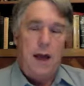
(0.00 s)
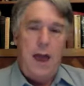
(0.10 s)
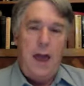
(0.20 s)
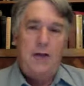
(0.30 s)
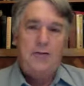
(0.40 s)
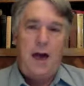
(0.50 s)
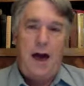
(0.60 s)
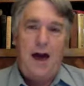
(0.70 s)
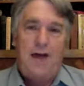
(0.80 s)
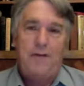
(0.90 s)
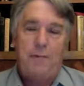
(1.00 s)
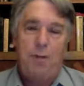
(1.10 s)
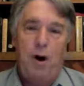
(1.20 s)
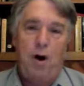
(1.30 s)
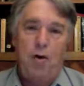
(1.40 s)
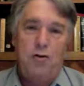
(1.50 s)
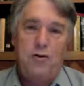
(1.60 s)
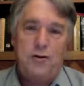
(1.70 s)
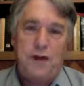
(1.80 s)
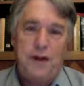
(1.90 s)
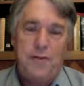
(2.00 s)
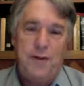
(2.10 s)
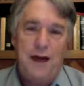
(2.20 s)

as I have opposed him